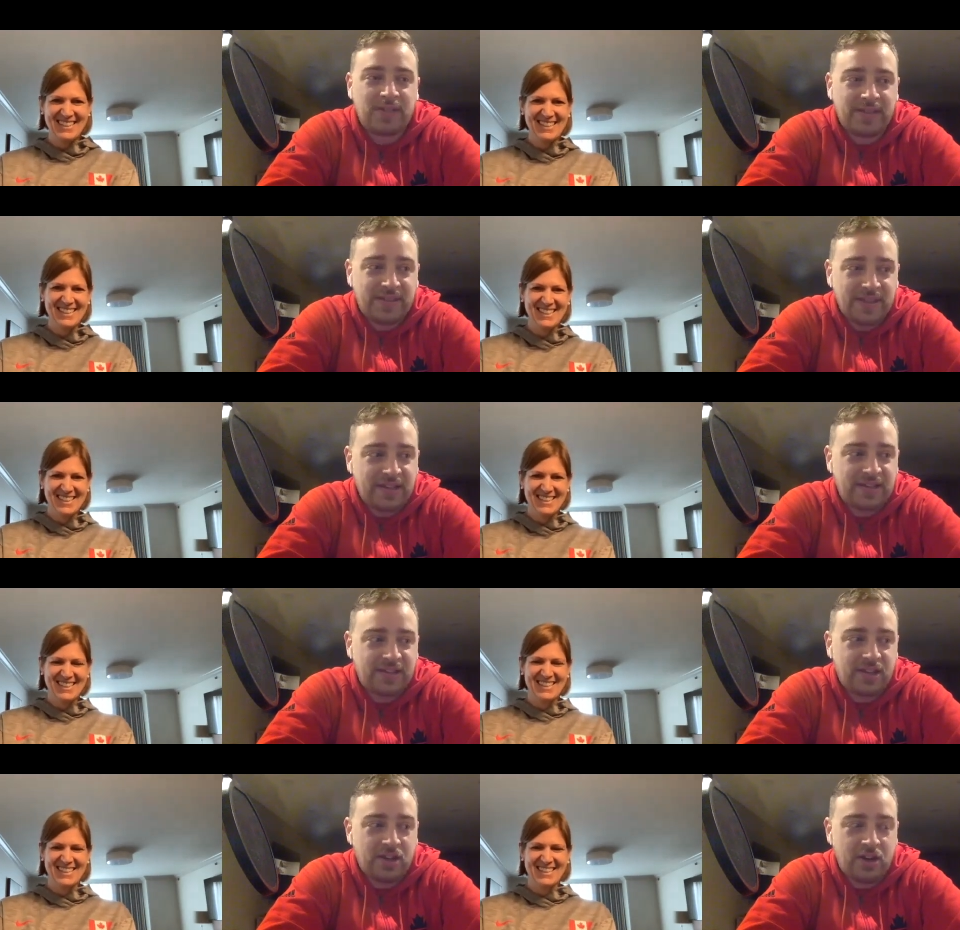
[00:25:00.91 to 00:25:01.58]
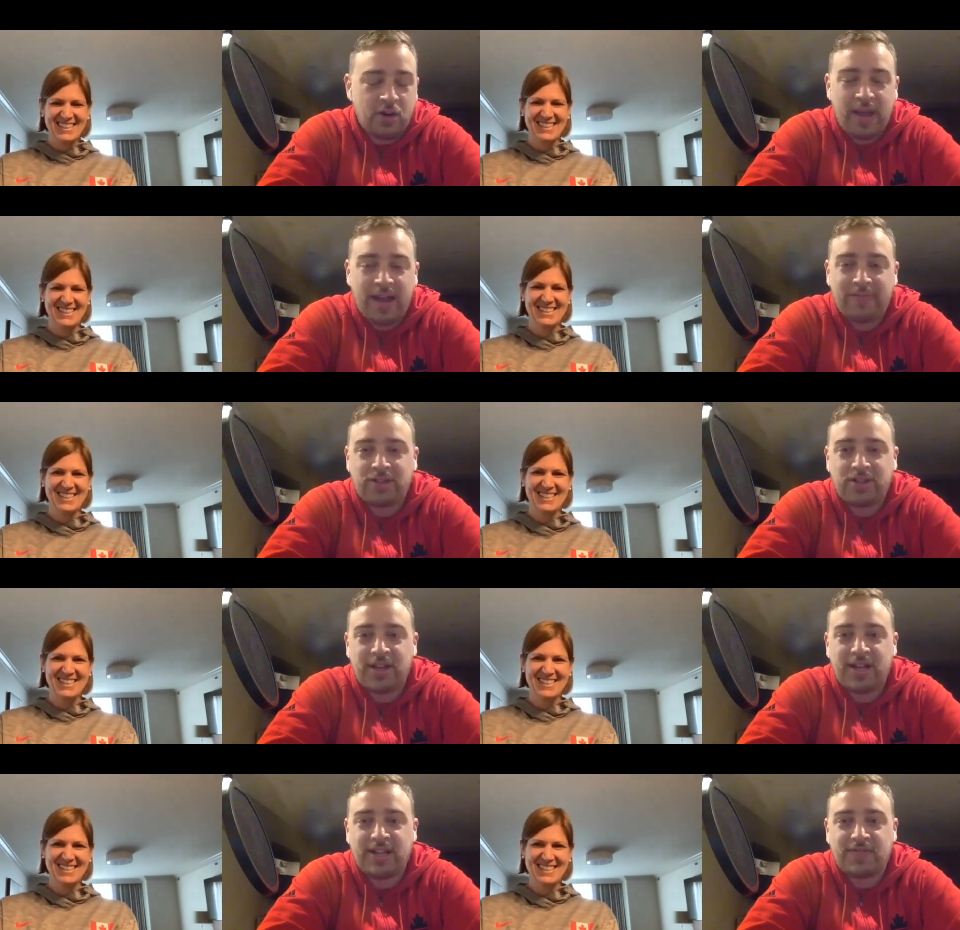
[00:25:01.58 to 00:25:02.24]
Speaker 1: I think that you know we have a
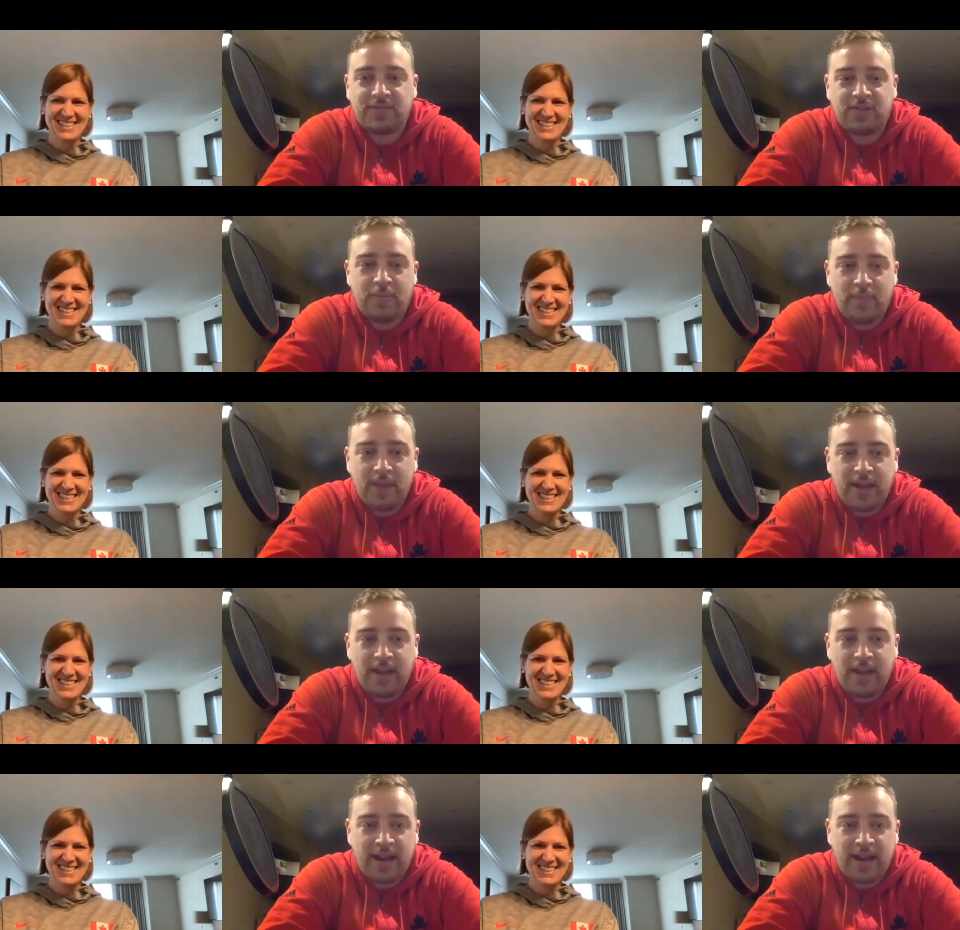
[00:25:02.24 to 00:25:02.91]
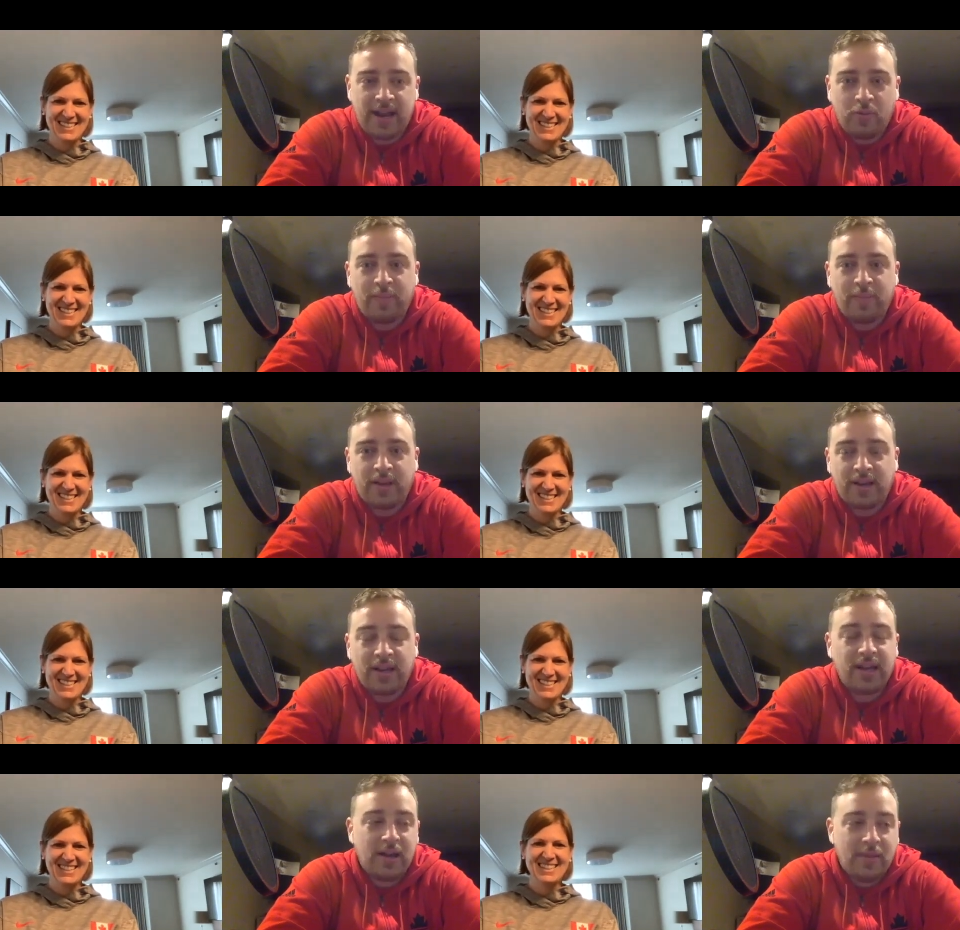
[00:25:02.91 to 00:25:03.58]
chance for the men and the
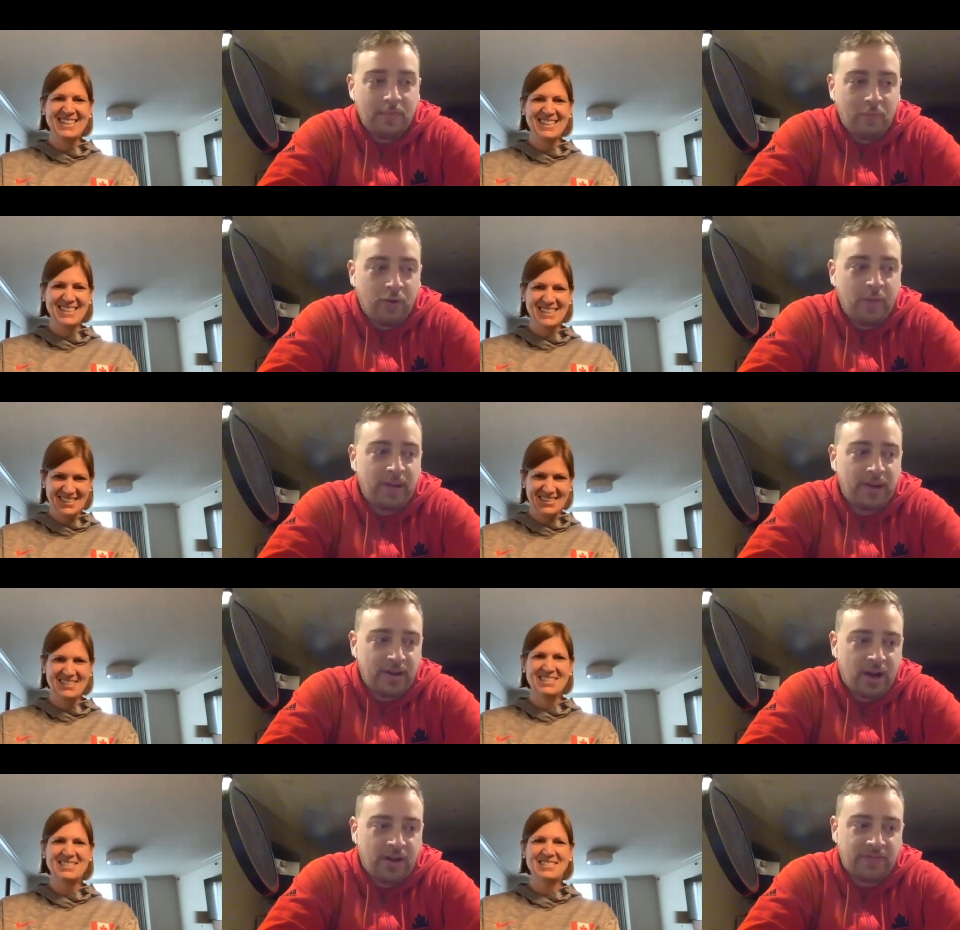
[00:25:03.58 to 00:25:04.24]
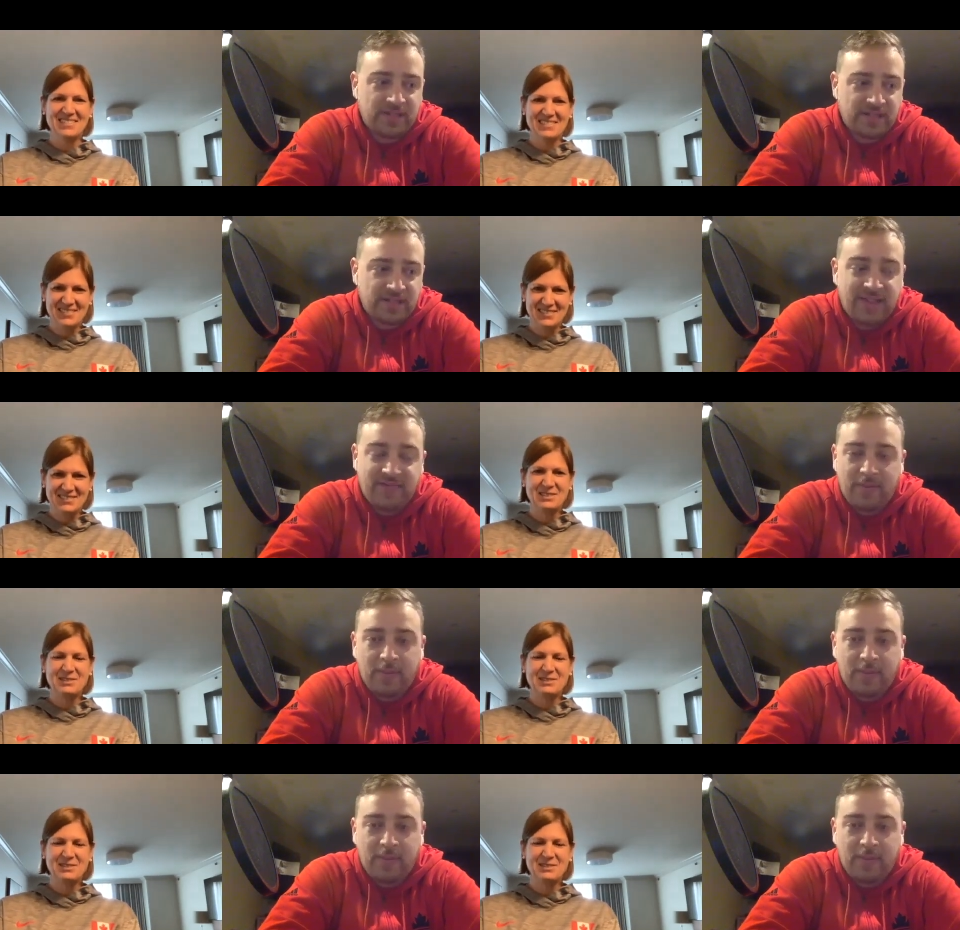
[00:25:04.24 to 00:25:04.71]
women. Women obviously have a